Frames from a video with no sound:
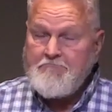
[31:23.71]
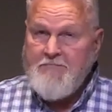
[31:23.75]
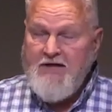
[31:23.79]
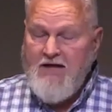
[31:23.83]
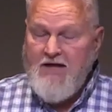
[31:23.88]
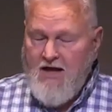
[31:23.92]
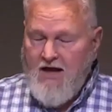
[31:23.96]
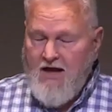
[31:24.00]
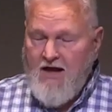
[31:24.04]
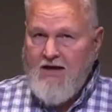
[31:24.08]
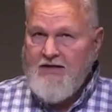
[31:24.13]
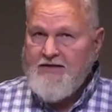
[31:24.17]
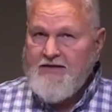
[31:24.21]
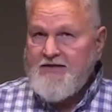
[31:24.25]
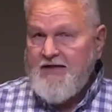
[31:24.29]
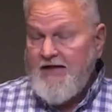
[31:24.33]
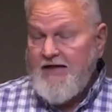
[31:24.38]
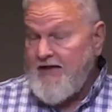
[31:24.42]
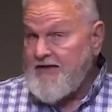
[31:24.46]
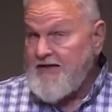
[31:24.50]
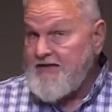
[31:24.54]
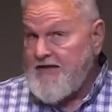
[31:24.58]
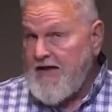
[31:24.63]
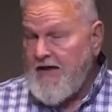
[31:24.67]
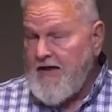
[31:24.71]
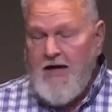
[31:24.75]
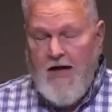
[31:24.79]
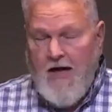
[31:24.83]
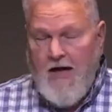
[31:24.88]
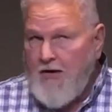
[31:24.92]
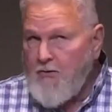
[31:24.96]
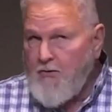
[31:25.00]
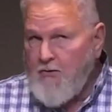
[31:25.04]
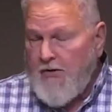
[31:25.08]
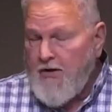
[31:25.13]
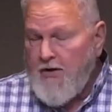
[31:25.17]
Yes. Is he?
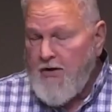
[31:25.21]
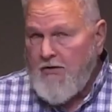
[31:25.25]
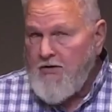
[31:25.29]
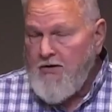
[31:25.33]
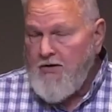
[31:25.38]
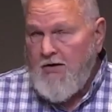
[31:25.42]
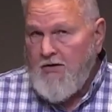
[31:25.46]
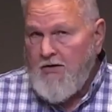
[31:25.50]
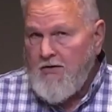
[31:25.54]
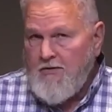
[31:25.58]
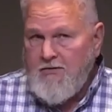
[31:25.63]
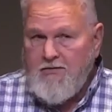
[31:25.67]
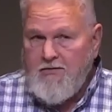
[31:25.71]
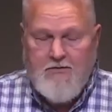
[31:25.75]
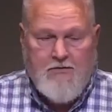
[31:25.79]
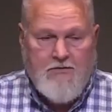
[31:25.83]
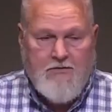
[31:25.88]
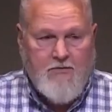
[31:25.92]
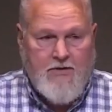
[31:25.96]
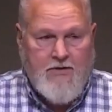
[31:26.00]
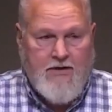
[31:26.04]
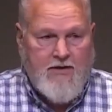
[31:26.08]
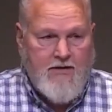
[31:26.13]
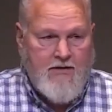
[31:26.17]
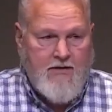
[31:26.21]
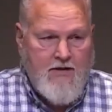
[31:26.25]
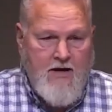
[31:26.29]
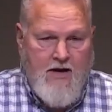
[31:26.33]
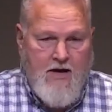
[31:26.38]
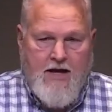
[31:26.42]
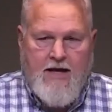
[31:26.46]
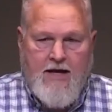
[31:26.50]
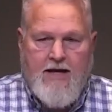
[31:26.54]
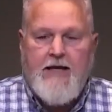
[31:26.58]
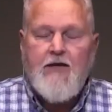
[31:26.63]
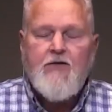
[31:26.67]
We don't know.
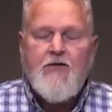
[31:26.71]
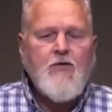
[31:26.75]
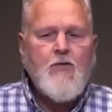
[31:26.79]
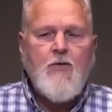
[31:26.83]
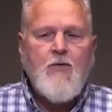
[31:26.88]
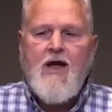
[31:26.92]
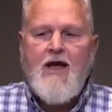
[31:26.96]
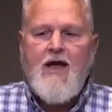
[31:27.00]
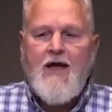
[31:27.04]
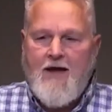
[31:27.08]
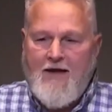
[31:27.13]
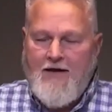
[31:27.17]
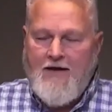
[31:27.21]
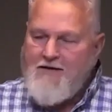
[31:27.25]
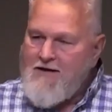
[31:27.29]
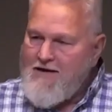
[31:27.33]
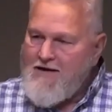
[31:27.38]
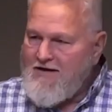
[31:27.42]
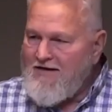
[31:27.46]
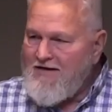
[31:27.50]
Either way,